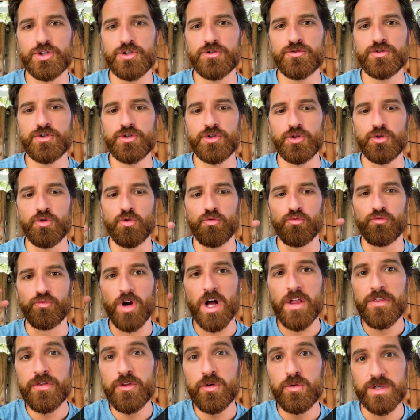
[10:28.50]
you to
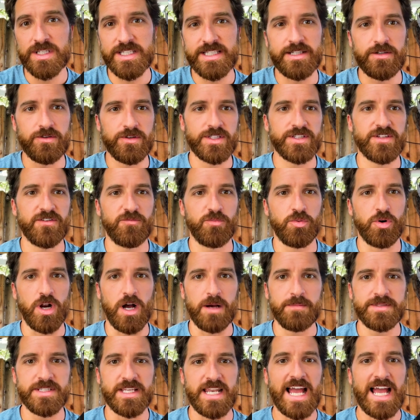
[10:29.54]
run through a series of prompts,